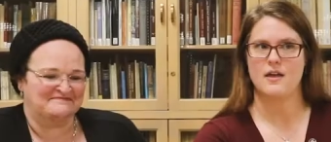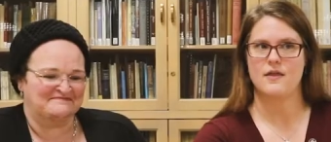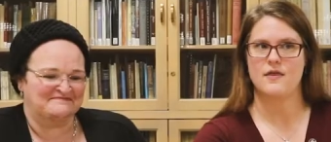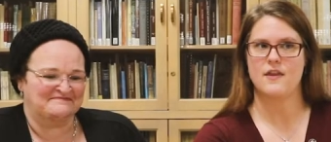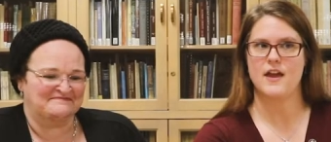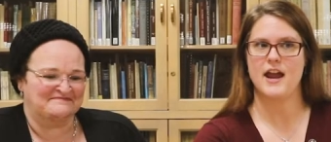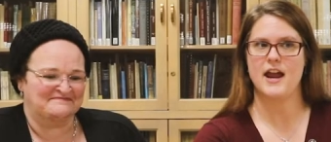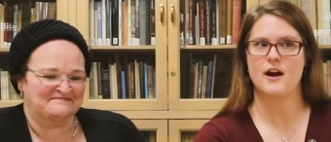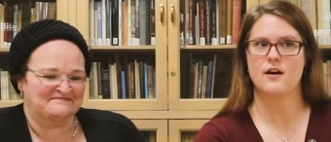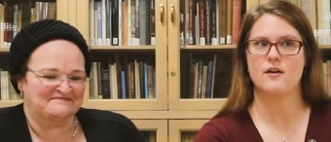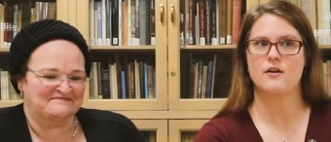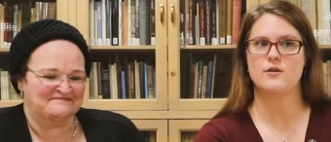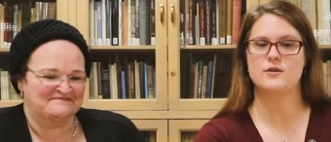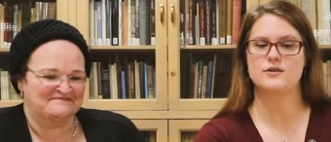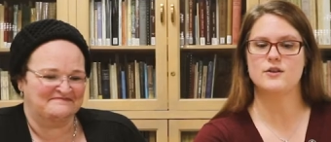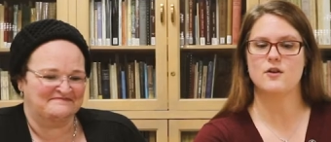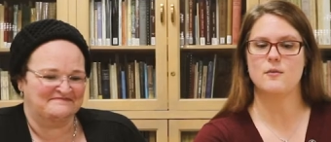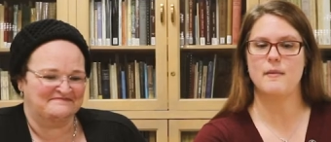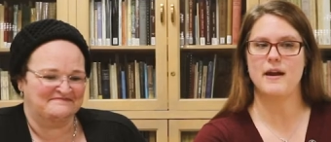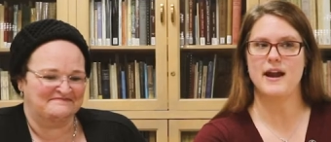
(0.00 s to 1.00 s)
Speaker 1: the
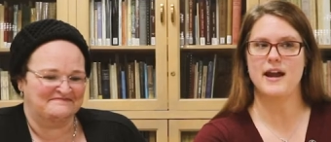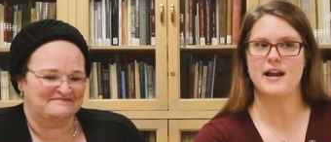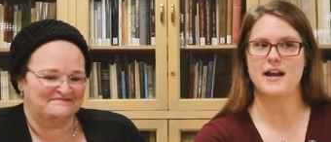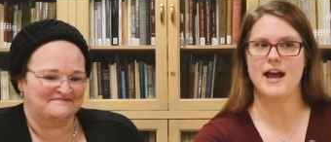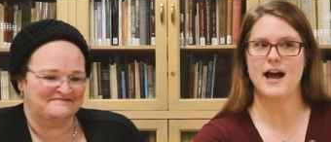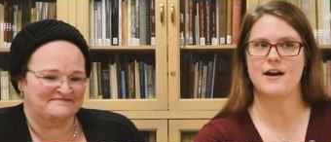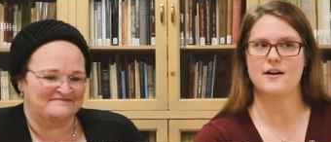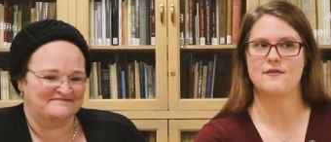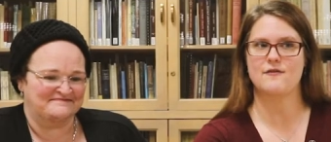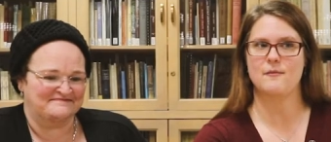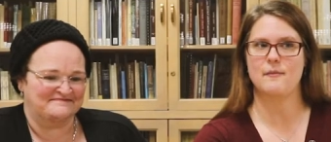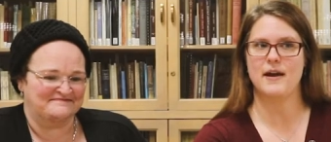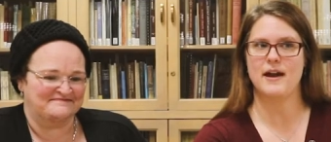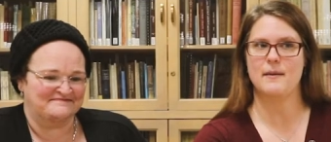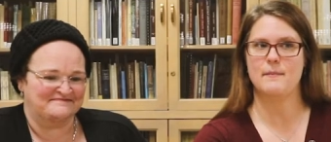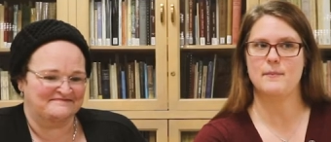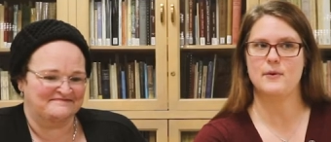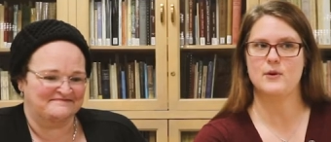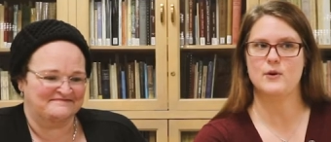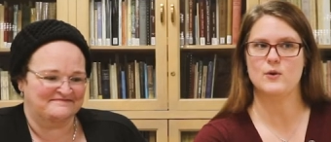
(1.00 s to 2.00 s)
arrows are made out of
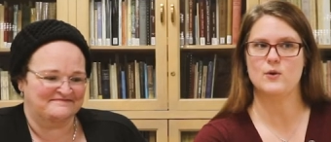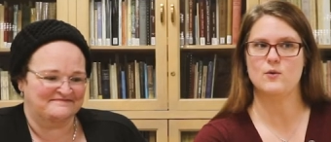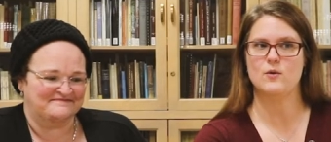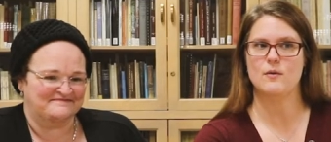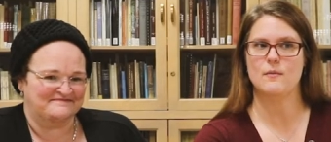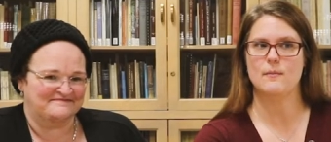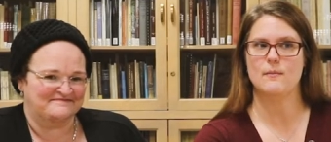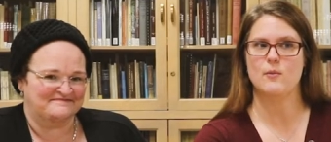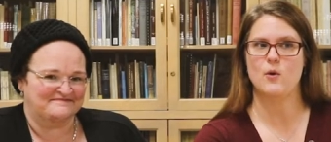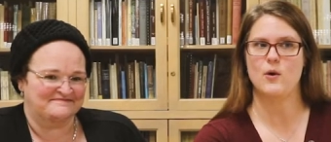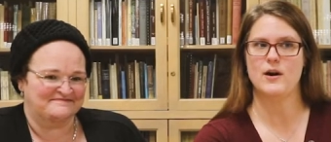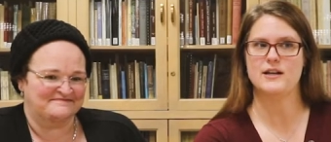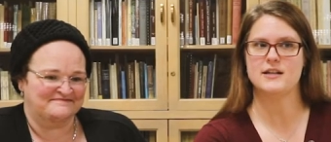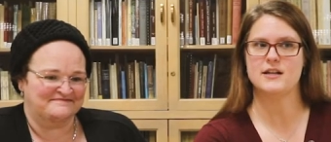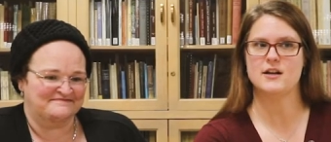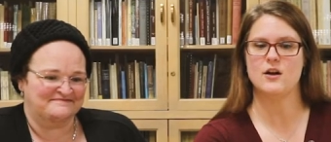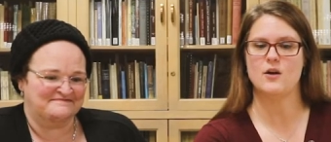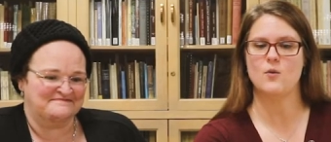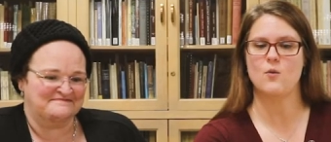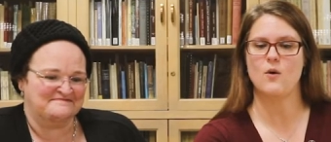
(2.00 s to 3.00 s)
bamboo
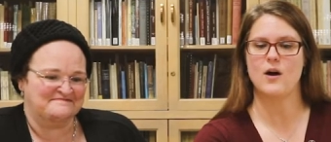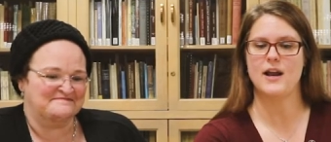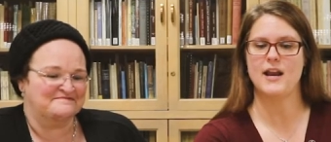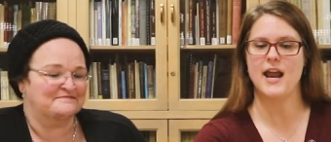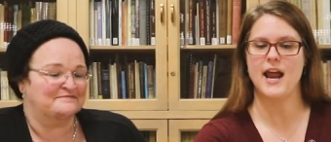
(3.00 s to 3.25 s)
pointed on one